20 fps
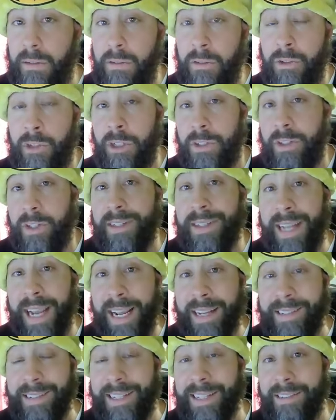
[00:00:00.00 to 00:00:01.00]
Just the
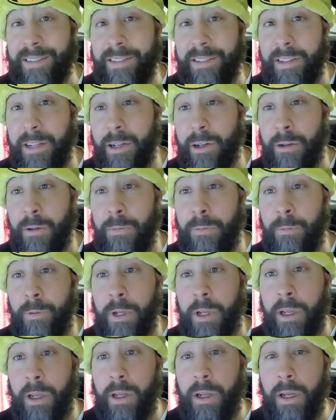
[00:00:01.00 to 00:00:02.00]
task itself
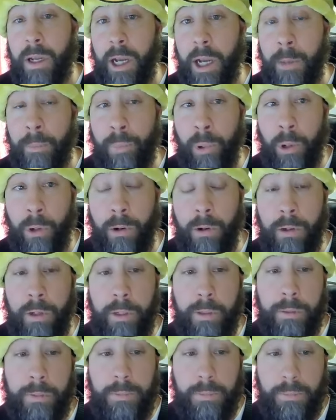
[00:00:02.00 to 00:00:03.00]

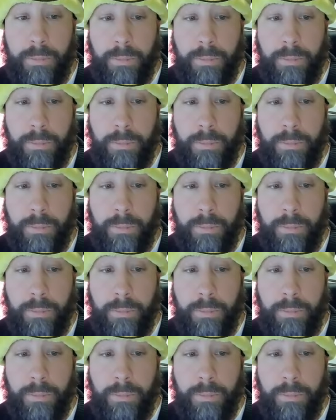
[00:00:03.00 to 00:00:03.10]
upon